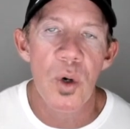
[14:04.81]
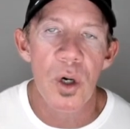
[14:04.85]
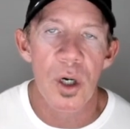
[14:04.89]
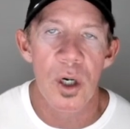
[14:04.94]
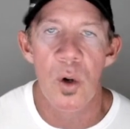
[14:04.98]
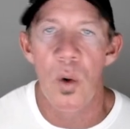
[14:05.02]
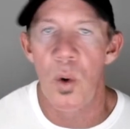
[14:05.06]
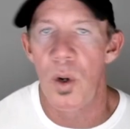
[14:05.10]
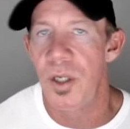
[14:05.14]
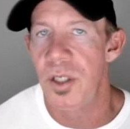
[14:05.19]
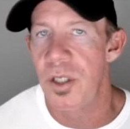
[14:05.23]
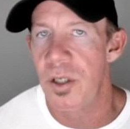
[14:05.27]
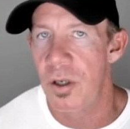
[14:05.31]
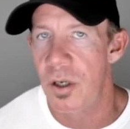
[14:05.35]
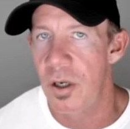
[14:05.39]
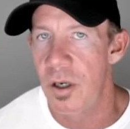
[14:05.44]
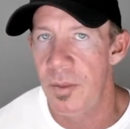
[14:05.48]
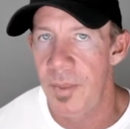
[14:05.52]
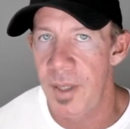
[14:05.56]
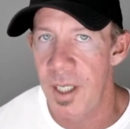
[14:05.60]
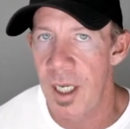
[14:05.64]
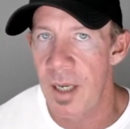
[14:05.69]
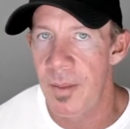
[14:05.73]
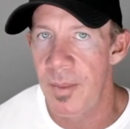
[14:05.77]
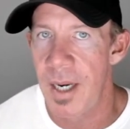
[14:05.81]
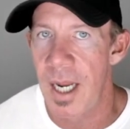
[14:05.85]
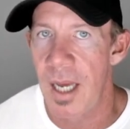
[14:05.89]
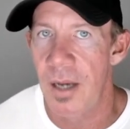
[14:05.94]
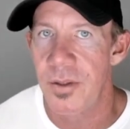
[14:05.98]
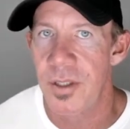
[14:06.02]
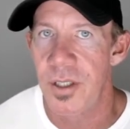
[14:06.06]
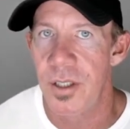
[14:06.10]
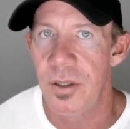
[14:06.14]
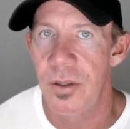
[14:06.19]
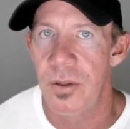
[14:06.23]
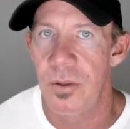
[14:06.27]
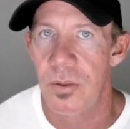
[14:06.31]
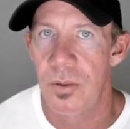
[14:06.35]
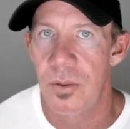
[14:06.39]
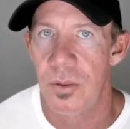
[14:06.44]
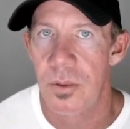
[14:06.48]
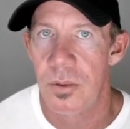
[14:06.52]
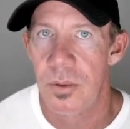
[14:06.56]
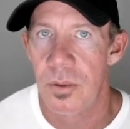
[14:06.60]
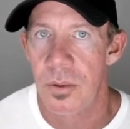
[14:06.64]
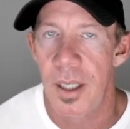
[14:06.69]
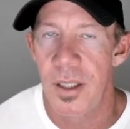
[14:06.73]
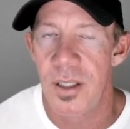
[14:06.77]
coins are going to be coming out too.
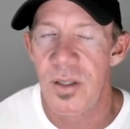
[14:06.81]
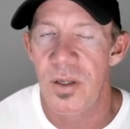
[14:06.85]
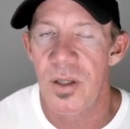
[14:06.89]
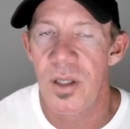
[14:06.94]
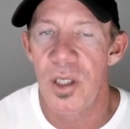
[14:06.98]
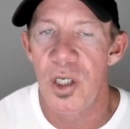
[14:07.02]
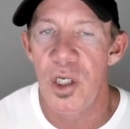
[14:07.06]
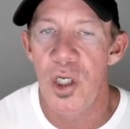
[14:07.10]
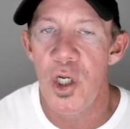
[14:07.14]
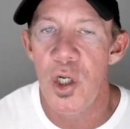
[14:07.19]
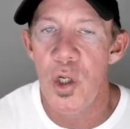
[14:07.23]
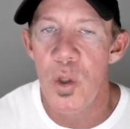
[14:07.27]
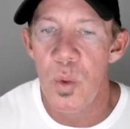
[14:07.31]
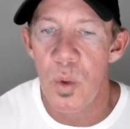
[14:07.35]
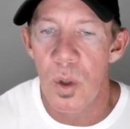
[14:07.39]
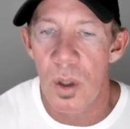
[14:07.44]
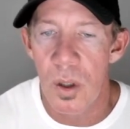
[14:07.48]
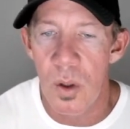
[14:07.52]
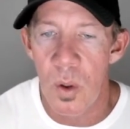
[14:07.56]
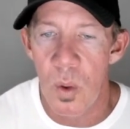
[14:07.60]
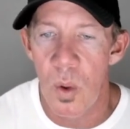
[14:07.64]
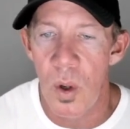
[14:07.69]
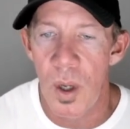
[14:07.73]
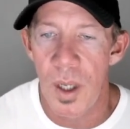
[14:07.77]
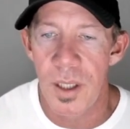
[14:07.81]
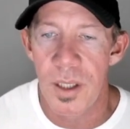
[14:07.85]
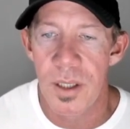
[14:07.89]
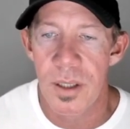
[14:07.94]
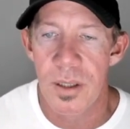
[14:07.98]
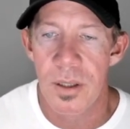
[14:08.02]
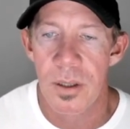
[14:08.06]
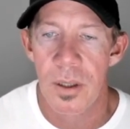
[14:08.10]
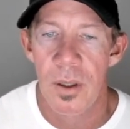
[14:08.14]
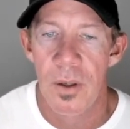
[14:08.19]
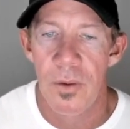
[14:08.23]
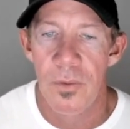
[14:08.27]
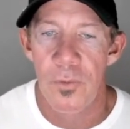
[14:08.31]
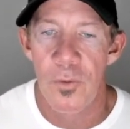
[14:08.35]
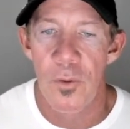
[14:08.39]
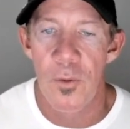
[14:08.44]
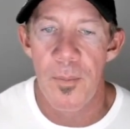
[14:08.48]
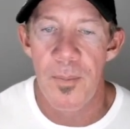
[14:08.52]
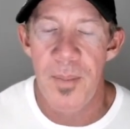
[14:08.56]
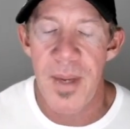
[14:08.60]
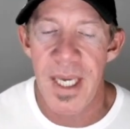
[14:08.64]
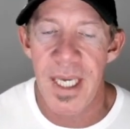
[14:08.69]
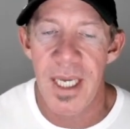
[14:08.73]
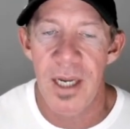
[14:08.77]
So the newer coins
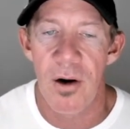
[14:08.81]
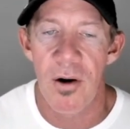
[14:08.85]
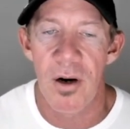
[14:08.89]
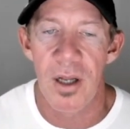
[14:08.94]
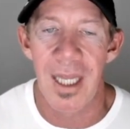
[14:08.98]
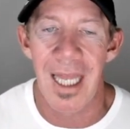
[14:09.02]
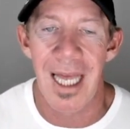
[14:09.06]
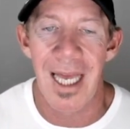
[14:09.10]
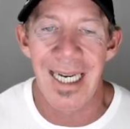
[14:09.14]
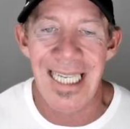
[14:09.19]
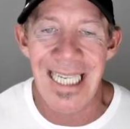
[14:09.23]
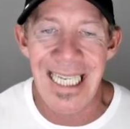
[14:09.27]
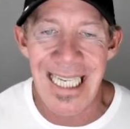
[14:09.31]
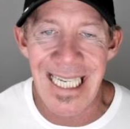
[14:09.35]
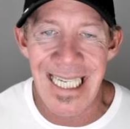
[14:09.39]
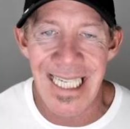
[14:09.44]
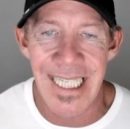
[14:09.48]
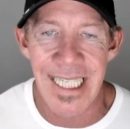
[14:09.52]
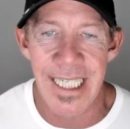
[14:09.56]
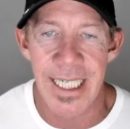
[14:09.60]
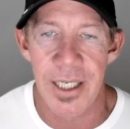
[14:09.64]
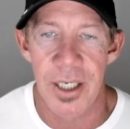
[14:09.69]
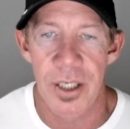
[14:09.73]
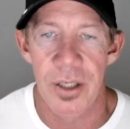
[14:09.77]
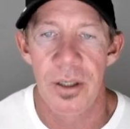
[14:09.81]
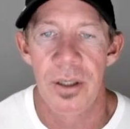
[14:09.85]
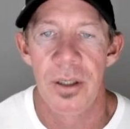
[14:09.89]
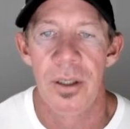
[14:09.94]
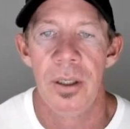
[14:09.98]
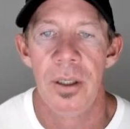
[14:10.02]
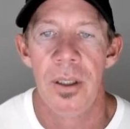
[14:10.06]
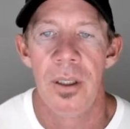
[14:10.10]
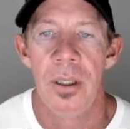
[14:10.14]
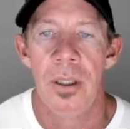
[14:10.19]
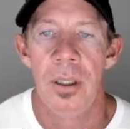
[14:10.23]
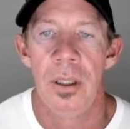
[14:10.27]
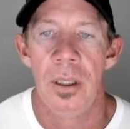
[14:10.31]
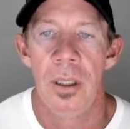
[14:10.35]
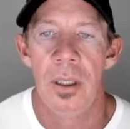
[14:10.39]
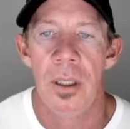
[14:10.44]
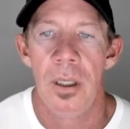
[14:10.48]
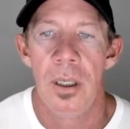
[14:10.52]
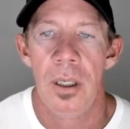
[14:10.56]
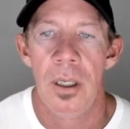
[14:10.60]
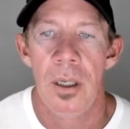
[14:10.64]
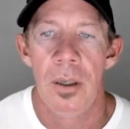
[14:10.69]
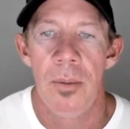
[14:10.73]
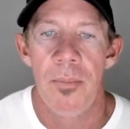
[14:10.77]
me are a lot easier
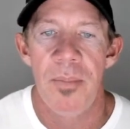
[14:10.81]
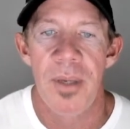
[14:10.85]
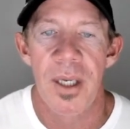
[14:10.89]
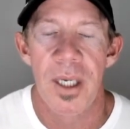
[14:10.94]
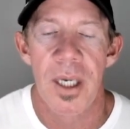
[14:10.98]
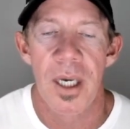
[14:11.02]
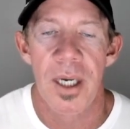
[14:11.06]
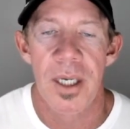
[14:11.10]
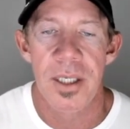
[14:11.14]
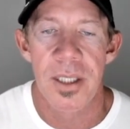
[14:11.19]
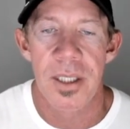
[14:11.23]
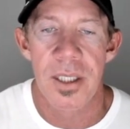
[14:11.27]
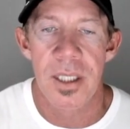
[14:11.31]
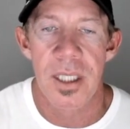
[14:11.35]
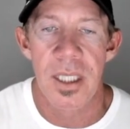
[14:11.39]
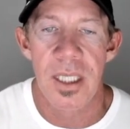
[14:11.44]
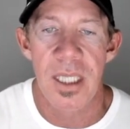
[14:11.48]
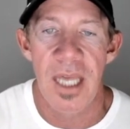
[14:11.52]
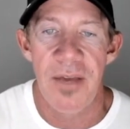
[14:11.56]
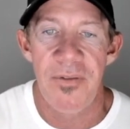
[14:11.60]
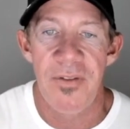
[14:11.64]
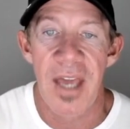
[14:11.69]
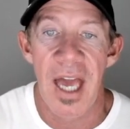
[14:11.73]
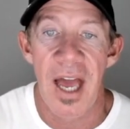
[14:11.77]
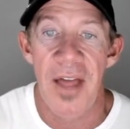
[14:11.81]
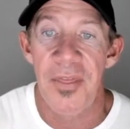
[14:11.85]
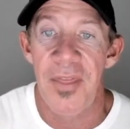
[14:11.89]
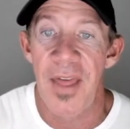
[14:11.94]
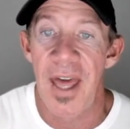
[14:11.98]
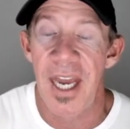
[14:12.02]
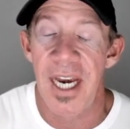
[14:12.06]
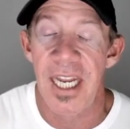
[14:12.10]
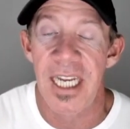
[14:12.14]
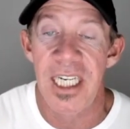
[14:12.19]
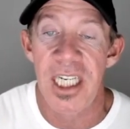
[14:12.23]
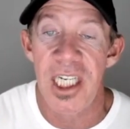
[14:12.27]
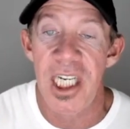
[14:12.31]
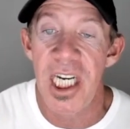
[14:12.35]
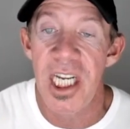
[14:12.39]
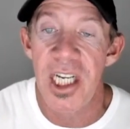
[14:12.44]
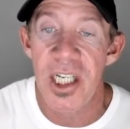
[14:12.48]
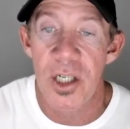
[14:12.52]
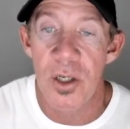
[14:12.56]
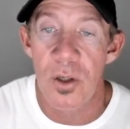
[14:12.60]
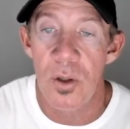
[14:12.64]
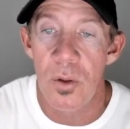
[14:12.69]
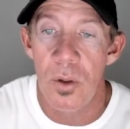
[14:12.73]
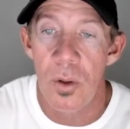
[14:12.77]
because they've got that
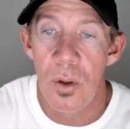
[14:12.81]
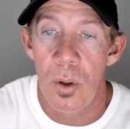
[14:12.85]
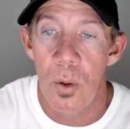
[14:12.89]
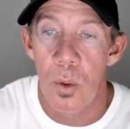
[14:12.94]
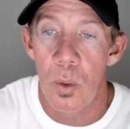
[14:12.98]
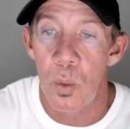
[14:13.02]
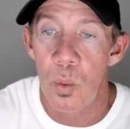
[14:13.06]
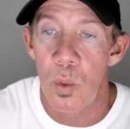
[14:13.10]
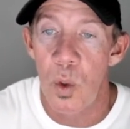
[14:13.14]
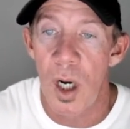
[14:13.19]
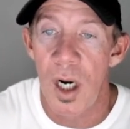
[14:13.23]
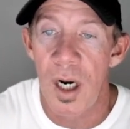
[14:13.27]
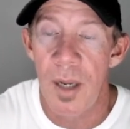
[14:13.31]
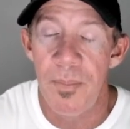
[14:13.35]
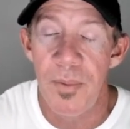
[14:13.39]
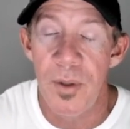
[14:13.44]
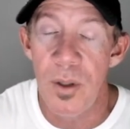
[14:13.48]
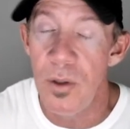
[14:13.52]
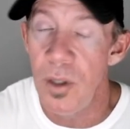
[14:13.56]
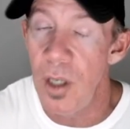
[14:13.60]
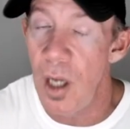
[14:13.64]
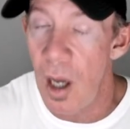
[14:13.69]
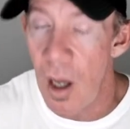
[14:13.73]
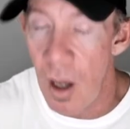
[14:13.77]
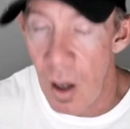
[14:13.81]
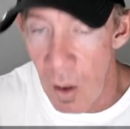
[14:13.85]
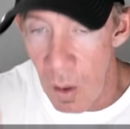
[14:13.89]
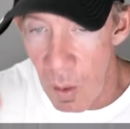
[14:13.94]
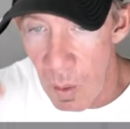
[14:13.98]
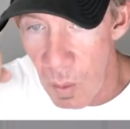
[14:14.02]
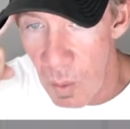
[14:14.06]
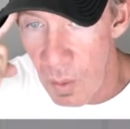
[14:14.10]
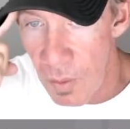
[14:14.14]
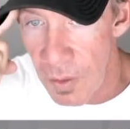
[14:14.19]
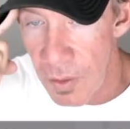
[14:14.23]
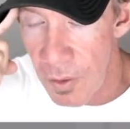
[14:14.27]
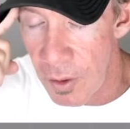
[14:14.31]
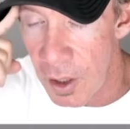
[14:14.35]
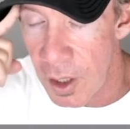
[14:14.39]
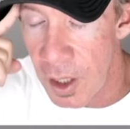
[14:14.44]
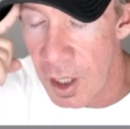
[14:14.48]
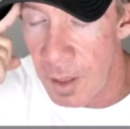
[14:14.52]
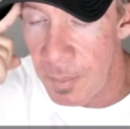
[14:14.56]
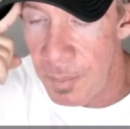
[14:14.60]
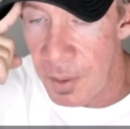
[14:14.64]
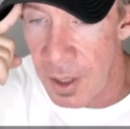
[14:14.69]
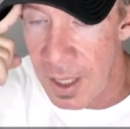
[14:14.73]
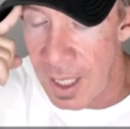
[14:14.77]
initial run up. You know, they're going
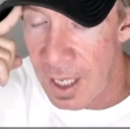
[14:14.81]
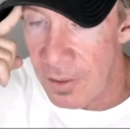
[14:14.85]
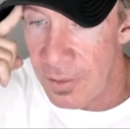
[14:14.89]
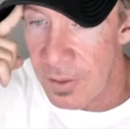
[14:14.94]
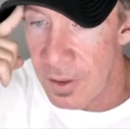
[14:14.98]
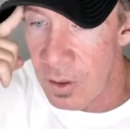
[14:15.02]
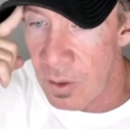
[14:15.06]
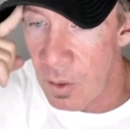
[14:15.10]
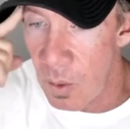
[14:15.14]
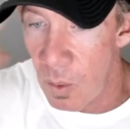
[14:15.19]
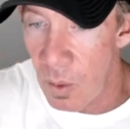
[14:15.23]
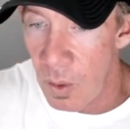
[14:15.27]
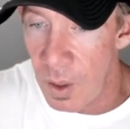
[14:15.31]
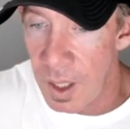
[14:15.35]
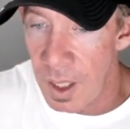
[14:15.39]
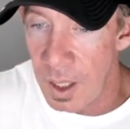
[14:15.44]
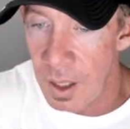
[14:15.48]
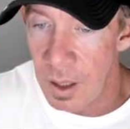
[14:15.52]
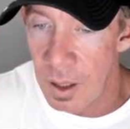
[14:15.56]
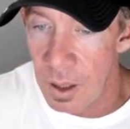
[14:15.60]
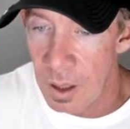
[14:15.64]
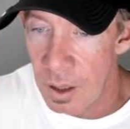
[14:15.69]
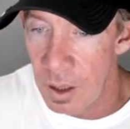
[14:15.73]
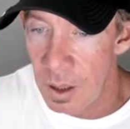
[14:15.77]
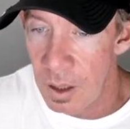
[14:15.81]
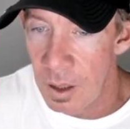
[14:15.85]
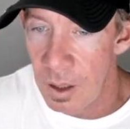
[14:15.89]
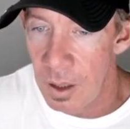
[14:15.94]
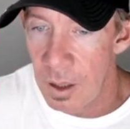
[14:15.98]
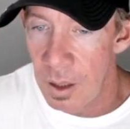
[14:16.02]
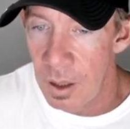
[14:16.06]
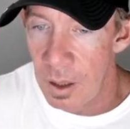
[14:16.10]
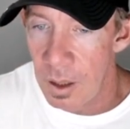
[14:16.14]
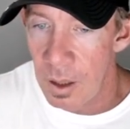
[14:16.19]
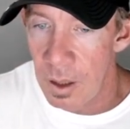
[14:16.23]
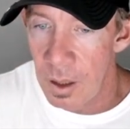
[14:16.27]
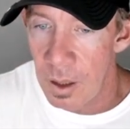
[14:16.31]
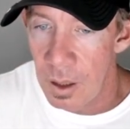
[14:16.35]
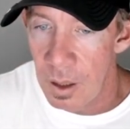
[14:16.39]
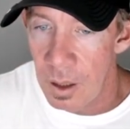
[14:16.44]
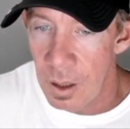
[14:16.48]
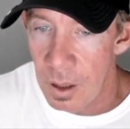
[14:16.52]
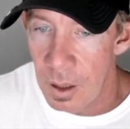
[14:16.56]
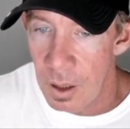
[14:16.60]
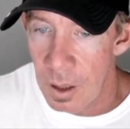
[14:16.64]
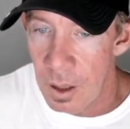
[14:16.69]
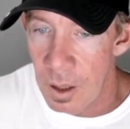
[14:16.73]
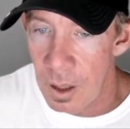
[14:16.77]
to put out the coin
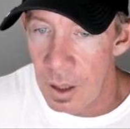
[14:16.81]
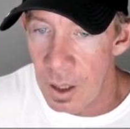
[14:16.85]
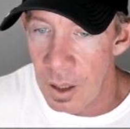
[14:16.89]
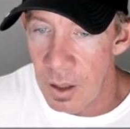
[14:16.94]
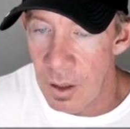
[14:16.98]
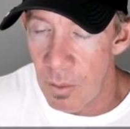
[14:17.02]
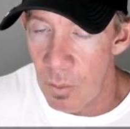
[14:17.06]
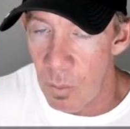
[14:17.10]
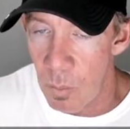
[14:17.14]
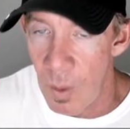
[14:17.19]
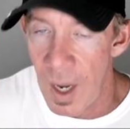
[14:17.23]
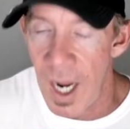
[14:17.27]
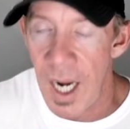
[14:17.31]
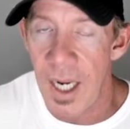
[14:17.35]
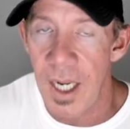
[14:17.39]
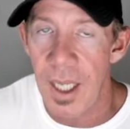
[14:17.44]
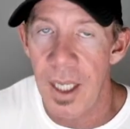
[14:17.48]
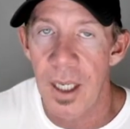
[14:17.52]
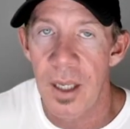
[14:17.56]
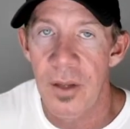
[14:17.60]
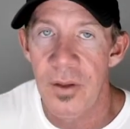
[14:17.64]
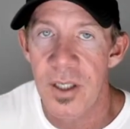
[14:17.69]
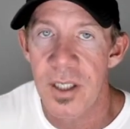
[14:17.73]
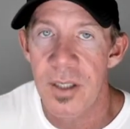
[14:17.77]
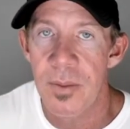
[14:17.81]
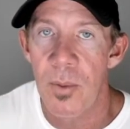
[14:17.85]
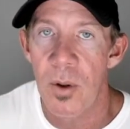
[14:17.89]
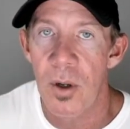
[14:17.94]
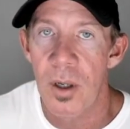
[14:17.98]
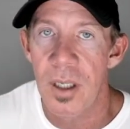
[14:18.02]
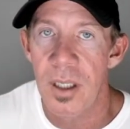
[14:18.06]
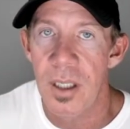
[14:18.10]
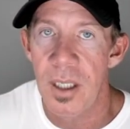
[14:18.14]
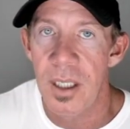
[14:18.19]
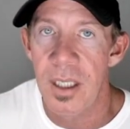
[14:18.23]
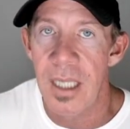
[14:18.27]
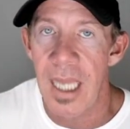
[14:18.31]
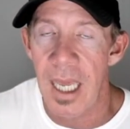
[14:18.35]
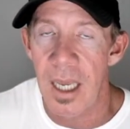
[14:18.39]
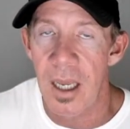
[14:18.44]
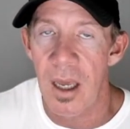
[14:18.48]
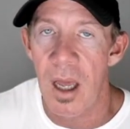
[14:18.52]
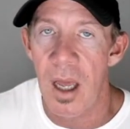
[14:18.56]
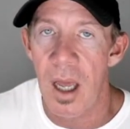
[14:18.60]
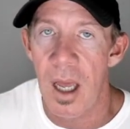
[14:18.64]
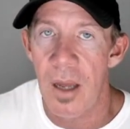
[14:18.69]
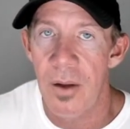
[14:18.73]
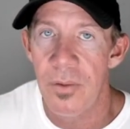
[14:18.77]
and they're waiting on this market to take
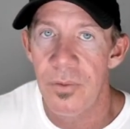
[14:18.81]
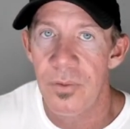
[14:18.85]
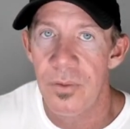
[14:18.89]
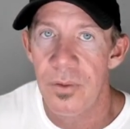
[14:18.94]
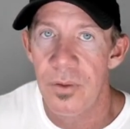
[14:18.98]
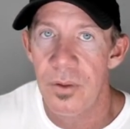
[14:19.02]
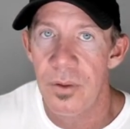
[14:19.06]
off.